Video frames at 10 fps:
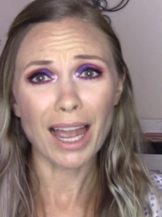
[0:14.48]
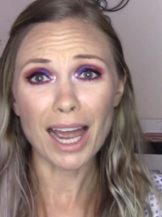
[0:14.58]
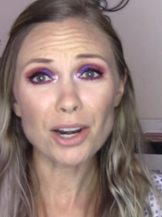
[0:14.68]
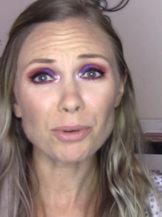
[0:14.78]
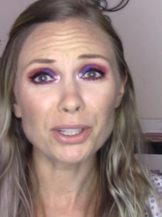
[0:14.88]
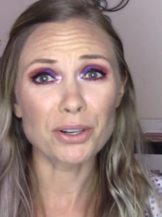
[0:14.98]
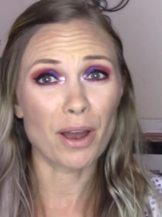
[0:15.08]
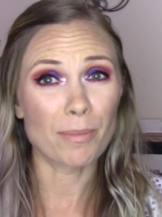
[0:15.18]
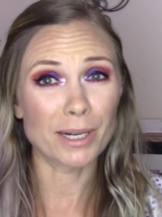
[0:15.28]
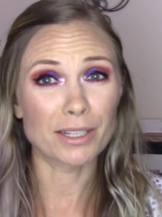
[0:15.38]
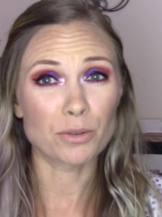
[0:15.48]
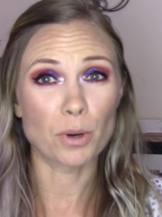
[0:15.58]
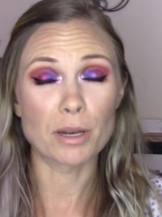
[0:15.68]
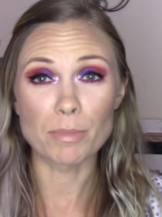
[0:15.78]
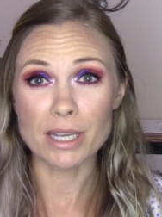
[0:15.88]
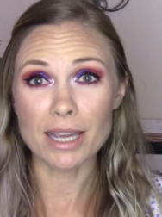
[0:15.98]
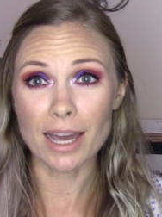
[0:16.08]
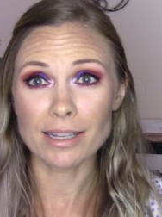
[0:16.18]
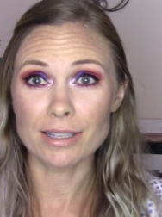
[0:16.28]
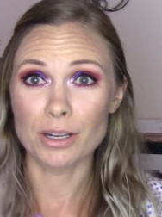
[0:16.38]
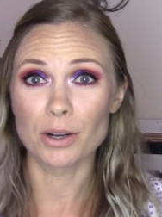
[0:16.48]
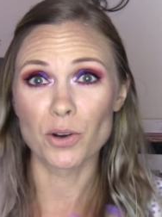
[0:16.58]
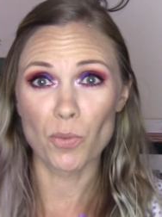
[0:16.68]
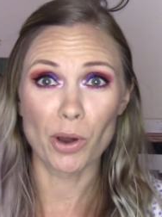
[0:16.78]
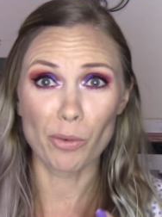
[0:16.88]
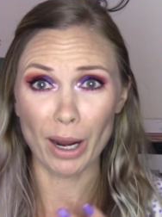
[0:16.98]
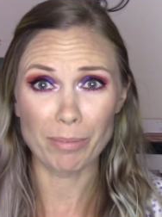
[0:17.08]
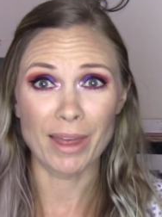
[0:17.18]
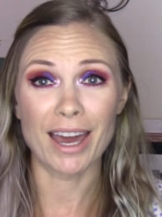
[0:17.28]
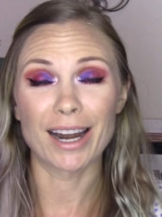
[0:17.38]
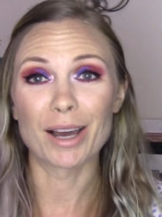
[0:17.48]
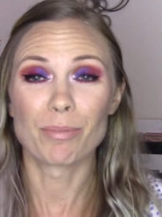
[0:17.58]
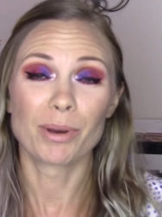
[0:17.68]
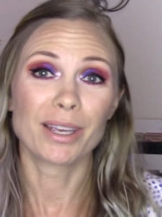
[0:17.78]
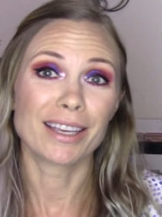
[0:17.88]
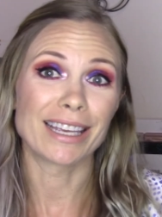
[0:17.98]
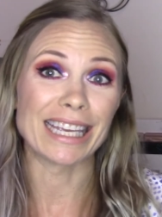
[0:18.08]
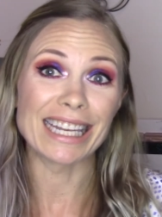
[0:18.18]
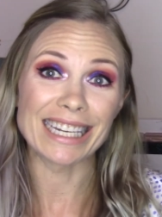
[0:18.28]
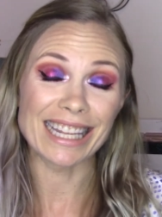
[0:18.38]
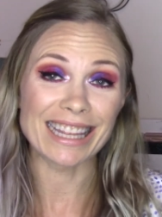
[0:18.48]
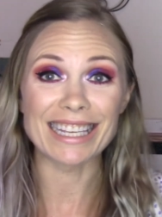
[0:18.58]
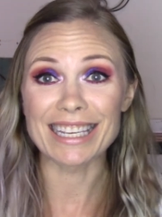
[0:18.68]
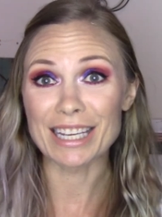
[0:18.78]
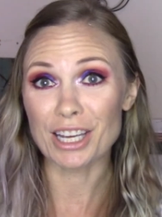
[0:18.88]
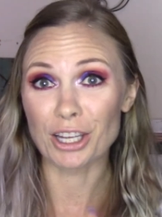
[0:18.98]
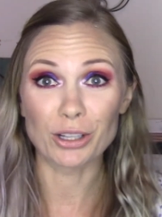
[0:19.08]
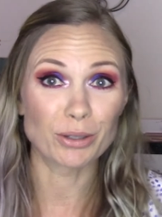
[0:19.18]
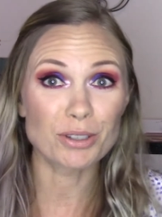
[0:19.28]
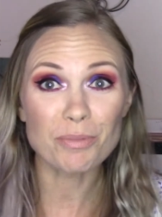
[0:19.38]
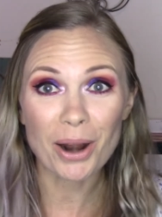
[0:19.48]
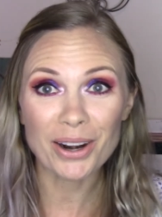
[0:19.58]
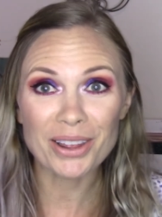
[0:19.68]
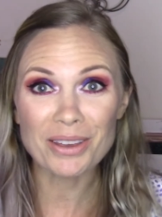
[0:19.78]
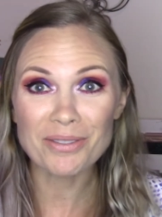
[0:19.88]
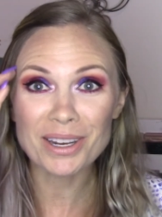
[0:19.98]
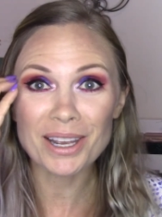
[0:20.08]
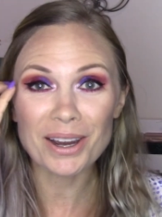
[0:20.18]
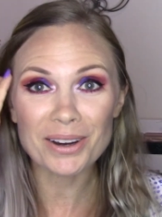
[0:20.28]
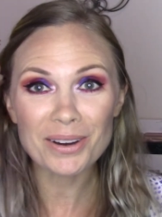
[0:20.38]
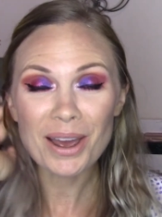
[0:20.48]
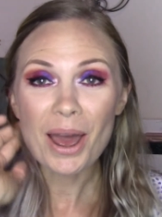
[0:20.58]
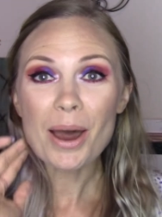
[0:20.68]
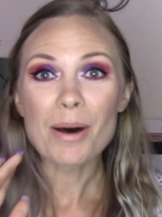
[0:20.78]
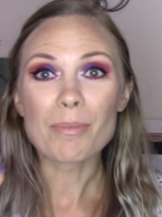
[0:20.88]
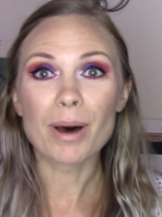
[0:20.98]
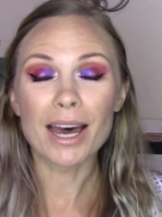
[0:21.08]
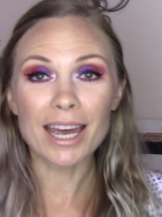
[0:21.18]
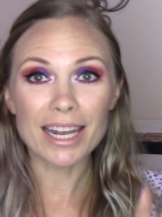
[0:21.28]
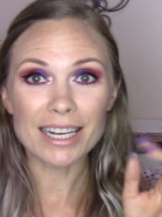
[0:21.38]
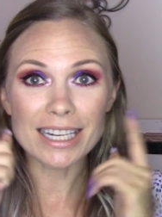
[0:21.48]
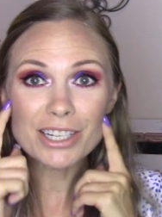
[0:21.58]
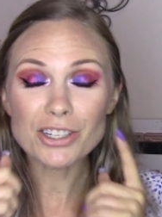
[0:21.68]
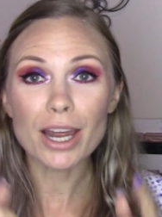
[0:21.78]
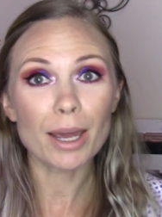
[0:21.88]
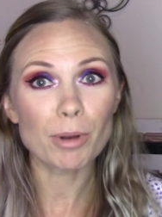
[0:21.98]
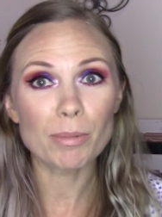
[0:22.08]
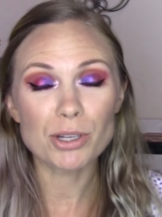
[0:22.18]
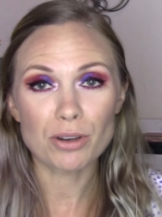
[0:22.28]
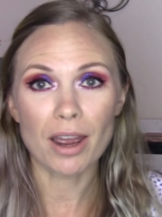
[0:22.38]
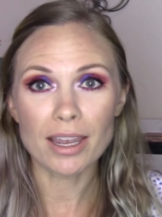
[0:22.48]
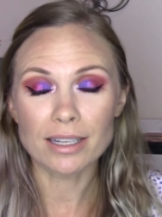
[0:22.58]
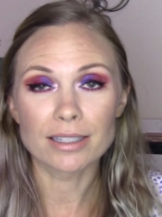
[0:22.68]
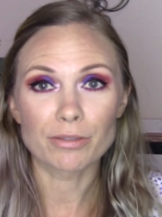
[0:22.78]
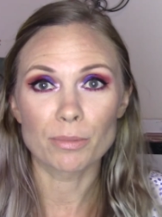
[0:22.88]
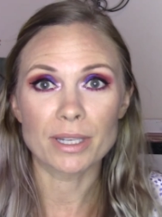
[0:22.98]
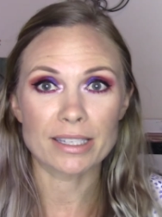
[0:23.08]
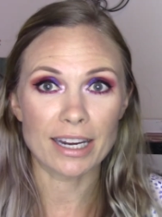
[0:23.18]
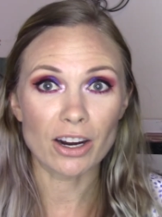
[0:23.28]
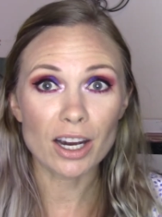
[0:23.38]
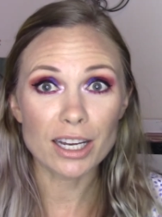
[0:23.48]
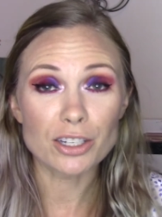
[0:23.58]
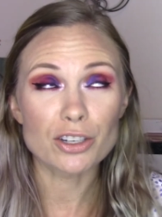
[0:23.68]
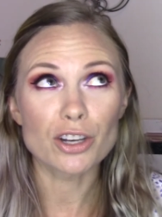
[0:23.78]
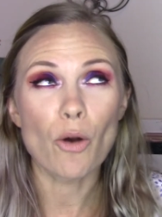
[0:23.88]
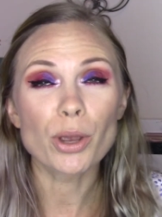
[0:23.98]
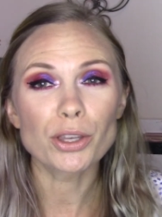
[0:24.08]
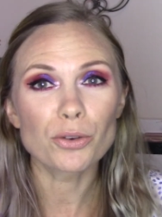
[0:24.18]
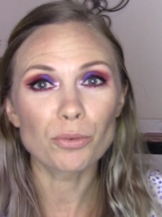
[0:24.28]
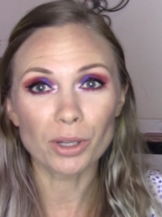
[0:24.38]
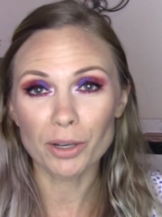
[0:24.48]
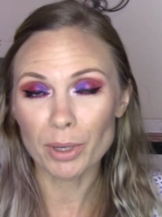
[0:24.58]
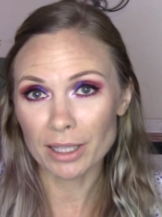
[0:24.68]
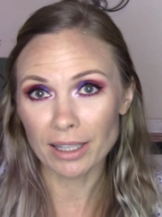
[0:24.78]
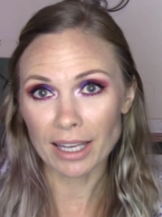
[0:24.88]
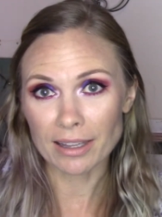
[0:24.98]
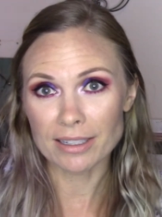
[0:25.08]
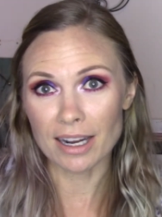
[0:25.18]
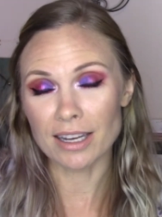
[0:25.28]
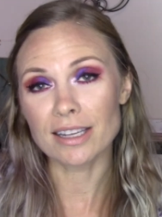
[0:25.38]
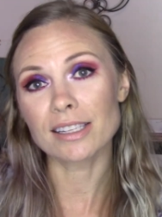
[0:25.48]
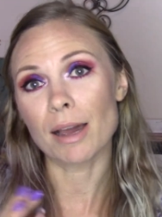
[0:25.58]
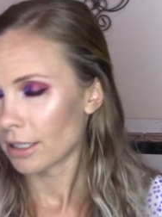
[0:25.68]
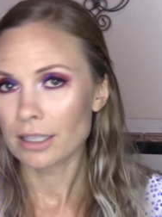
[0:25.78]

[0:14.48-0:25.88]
don't really know how many it's going to be yet, so we'll wrap that up in the conclusion part of the video. But each day I'm going to be trying a different mascara and showing you really what the length does.